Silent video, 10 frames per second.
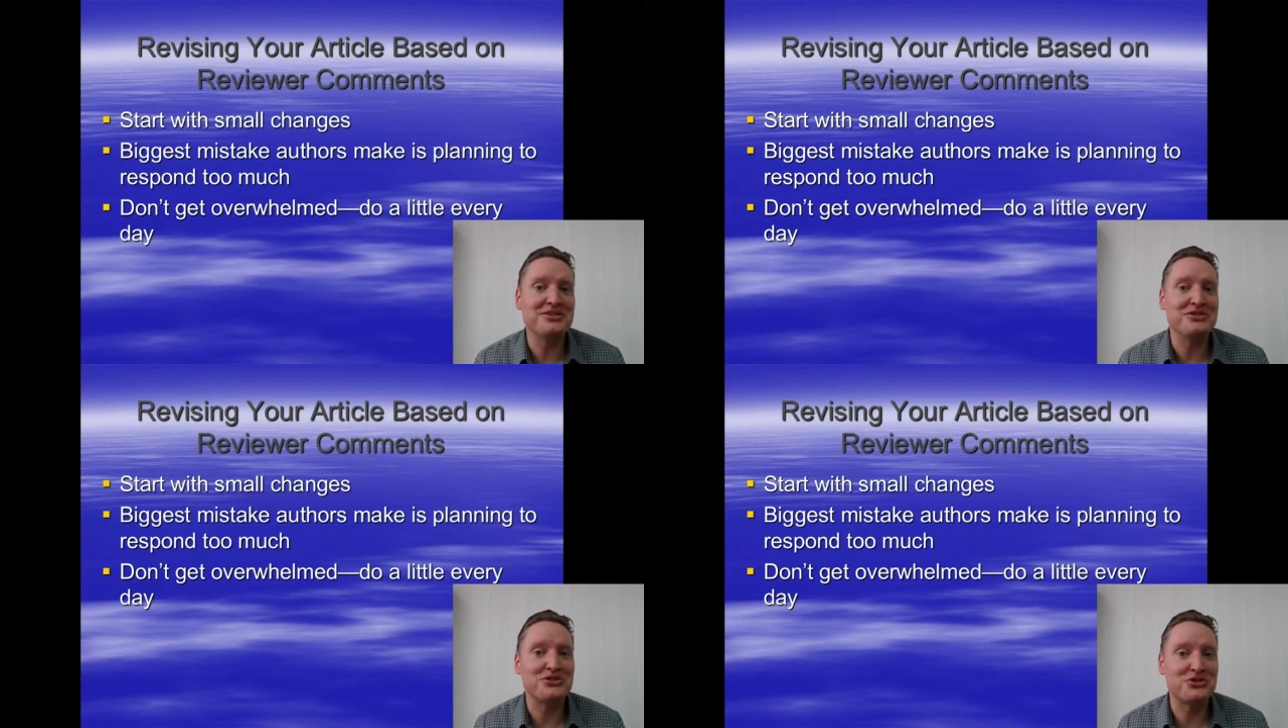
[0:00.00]

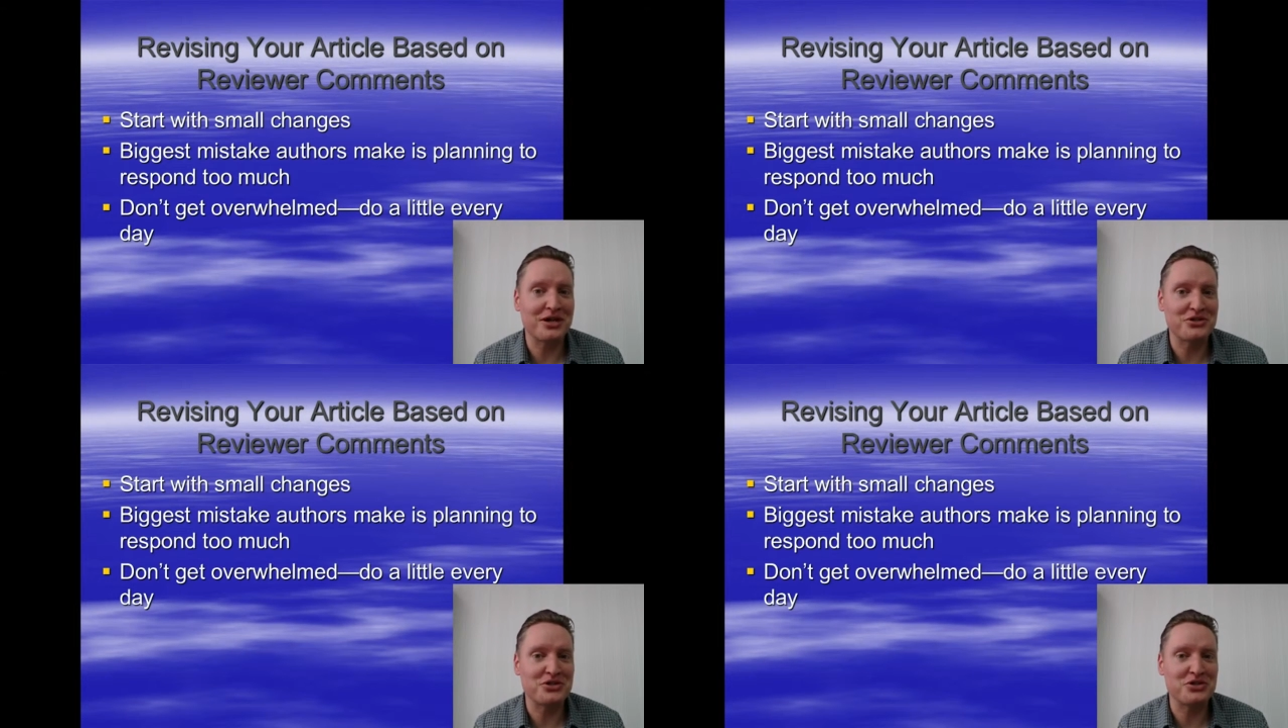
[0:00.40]
his
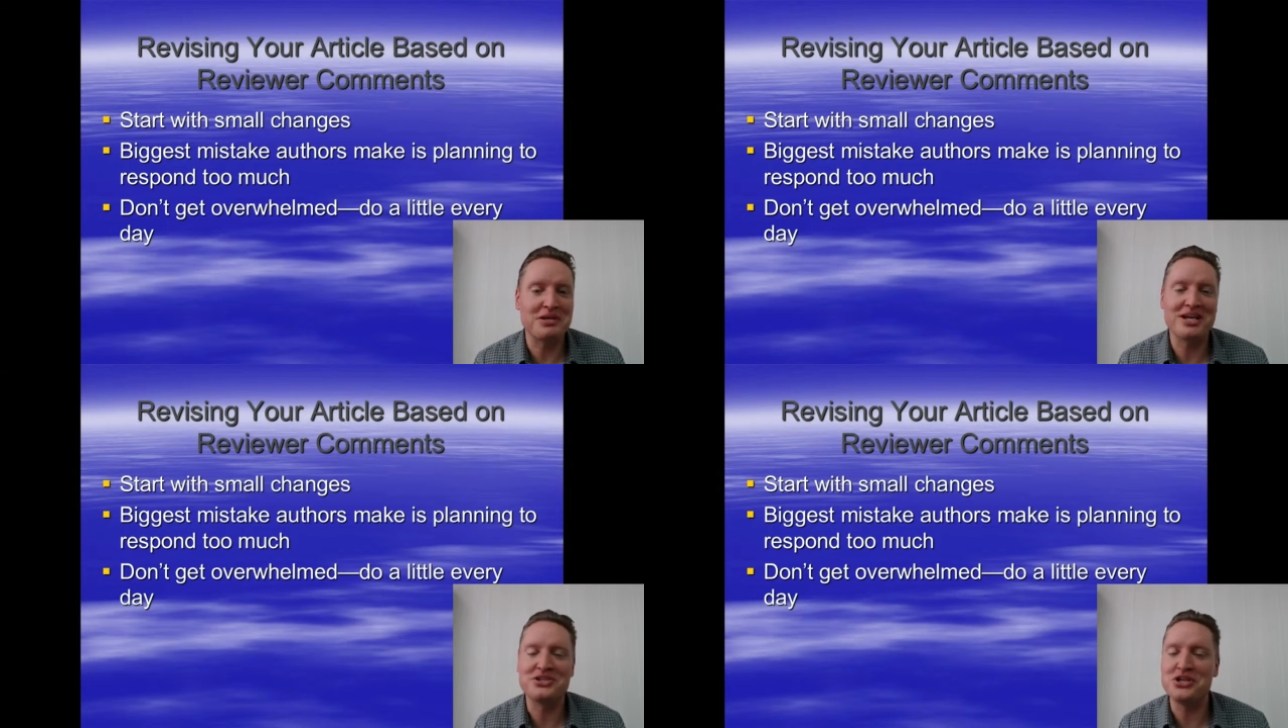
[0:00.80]
instructions
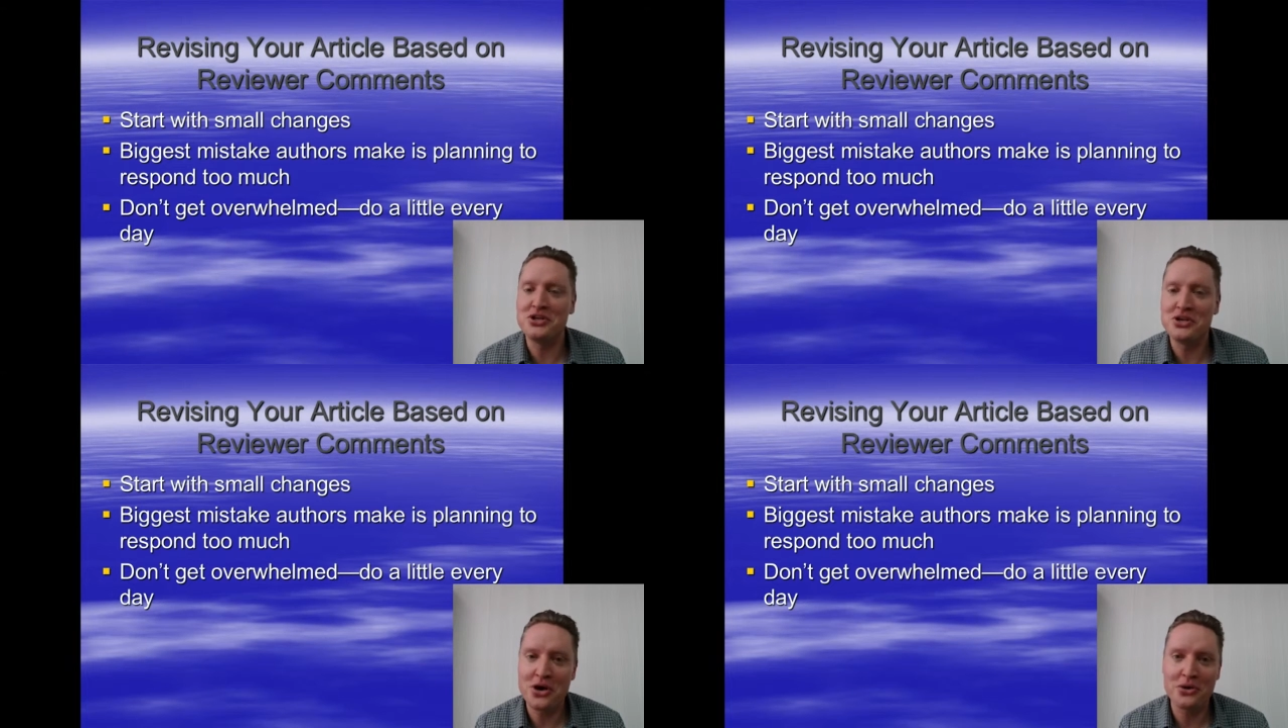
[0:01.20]
because
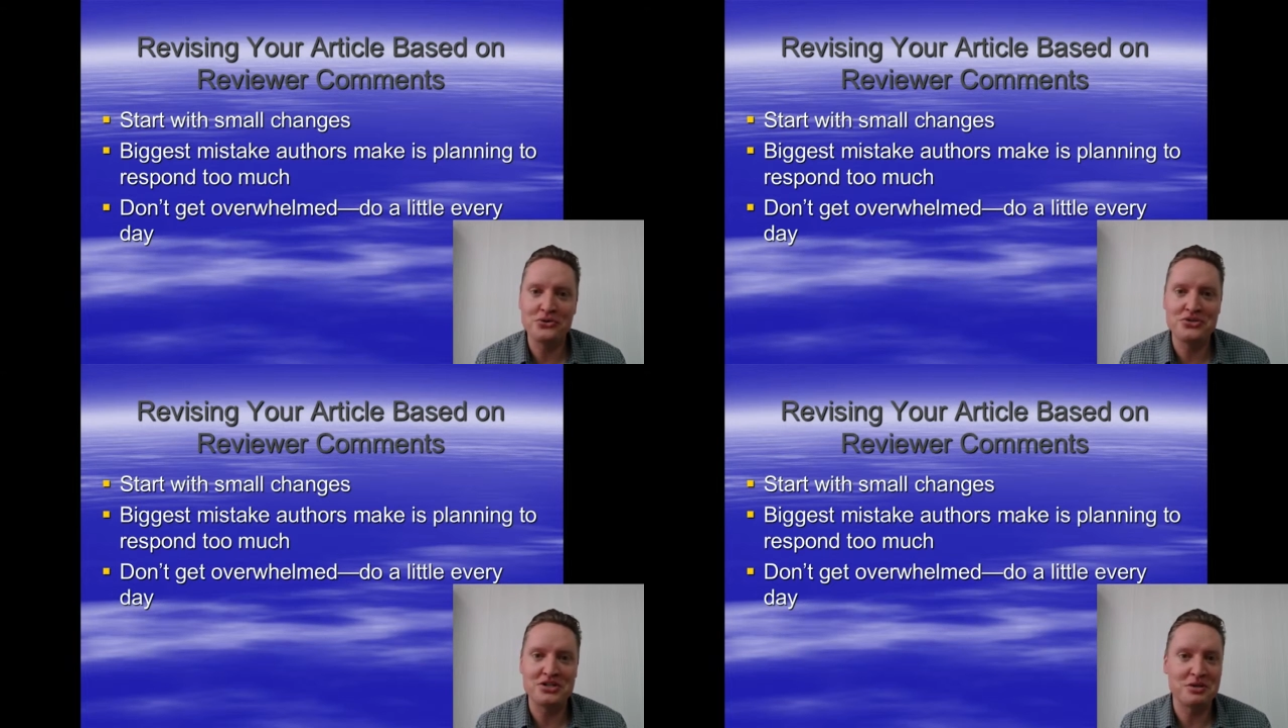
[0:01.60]
he
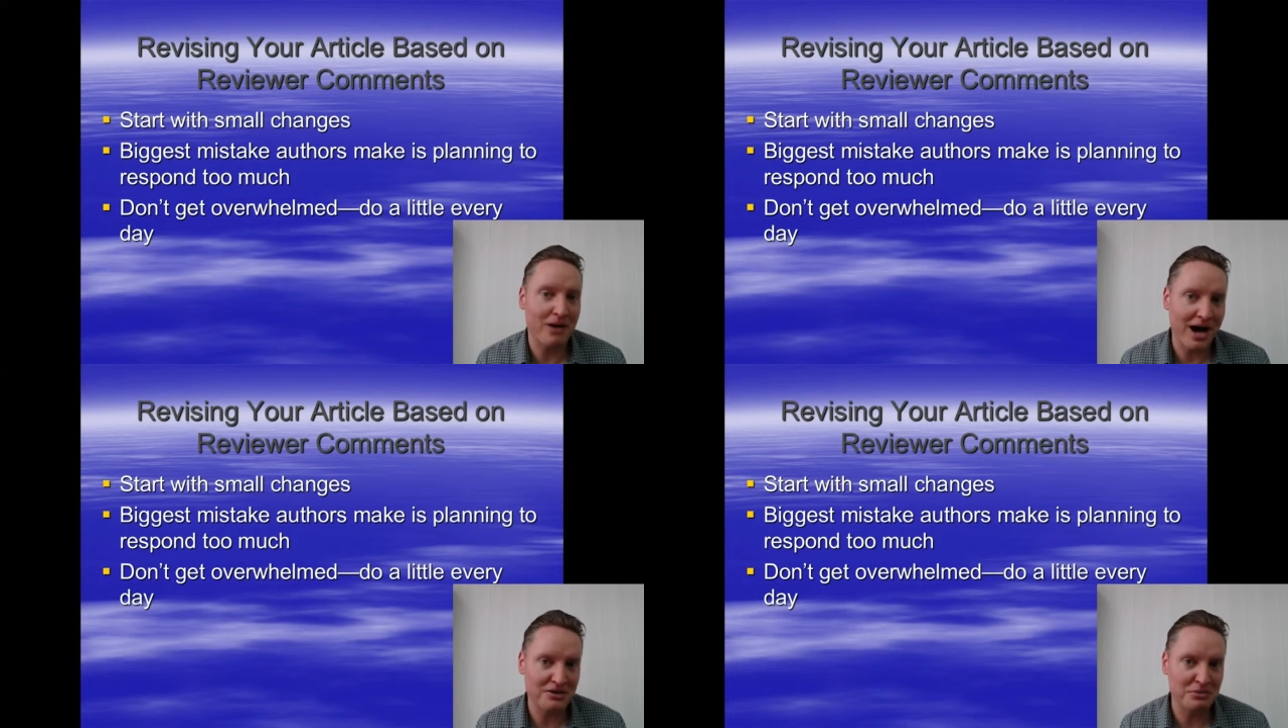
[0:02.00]
knows it's
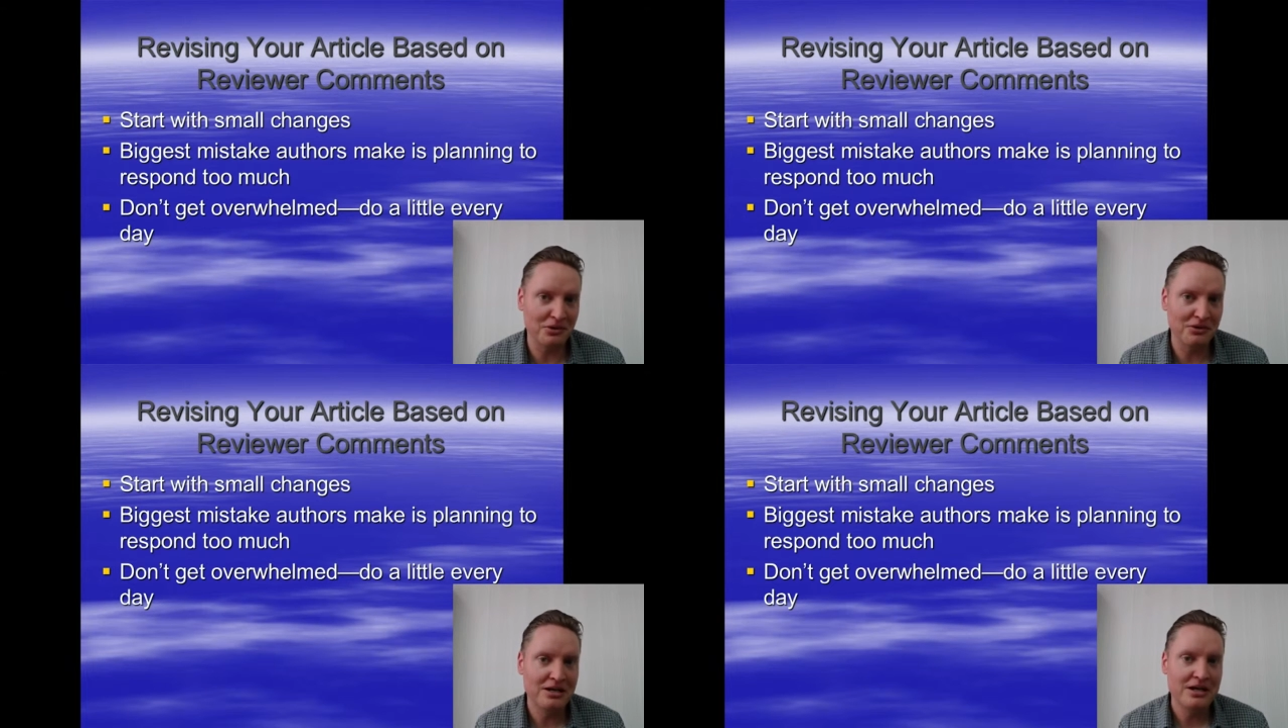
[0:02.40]

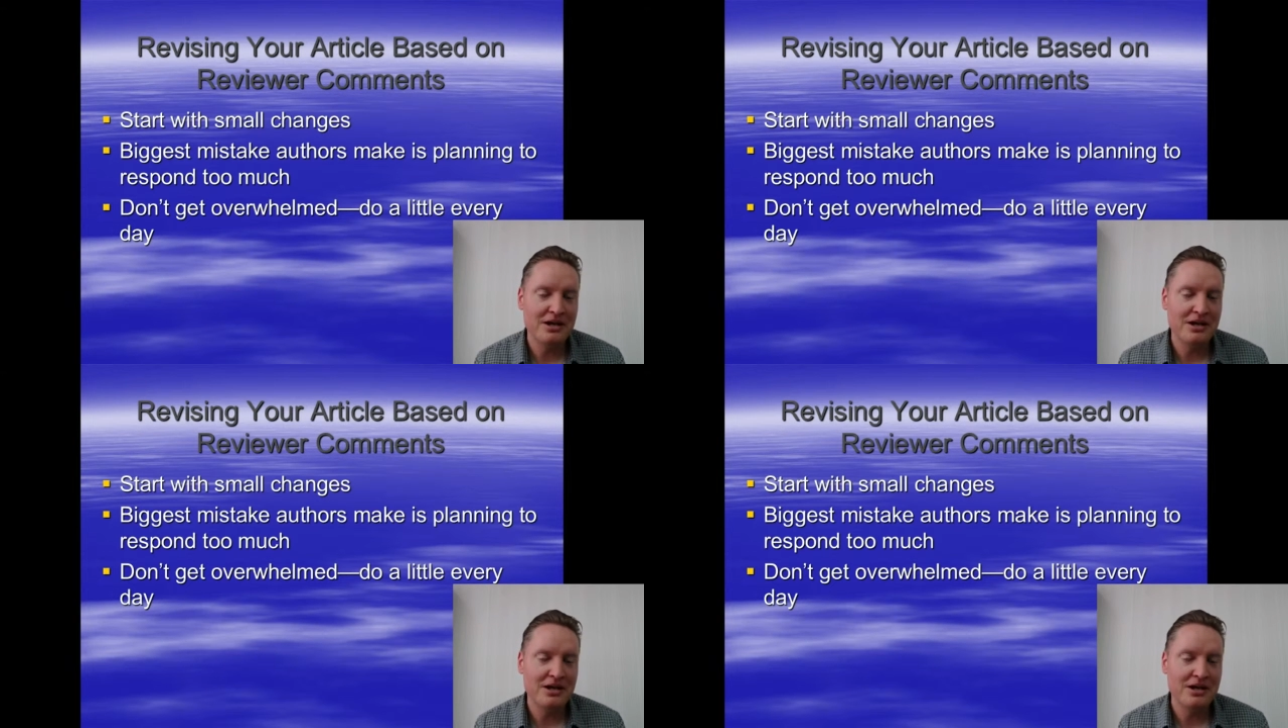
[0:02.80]
impossible